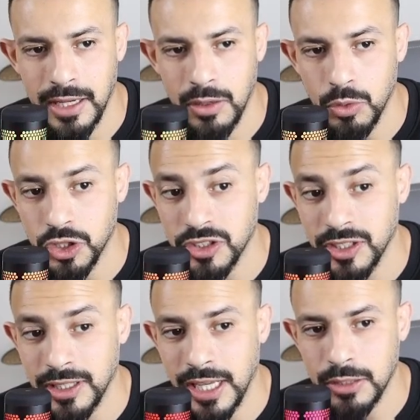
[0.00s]
which is
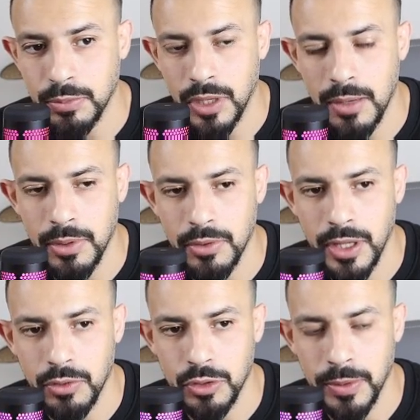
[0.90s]
the last parameter
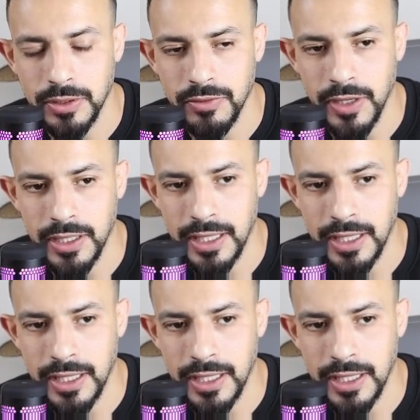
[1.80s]
that we specified